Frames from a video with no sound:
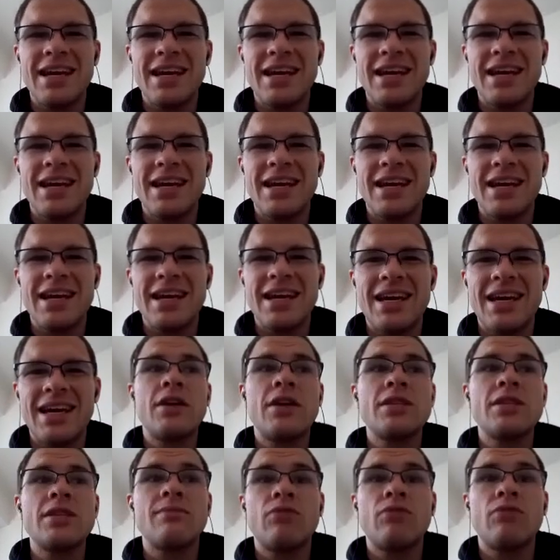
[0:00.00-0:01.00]
I've
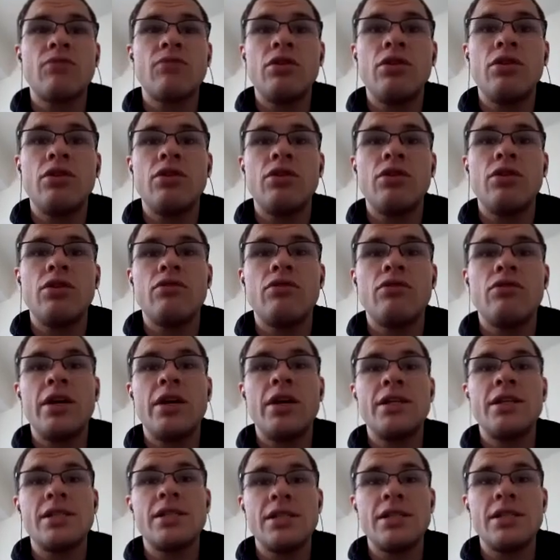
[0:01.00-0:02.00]
some
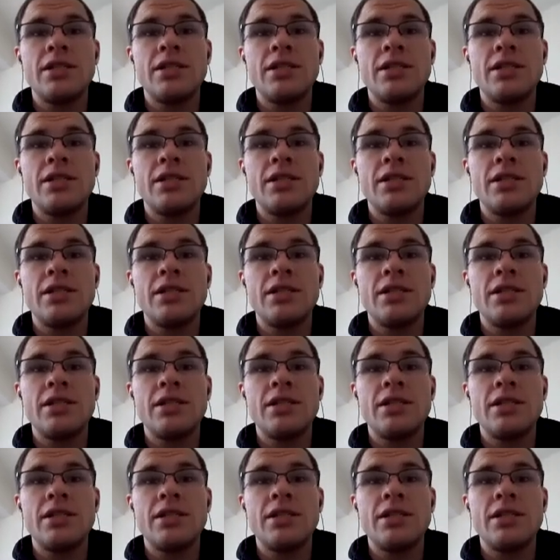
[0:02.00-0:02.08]
real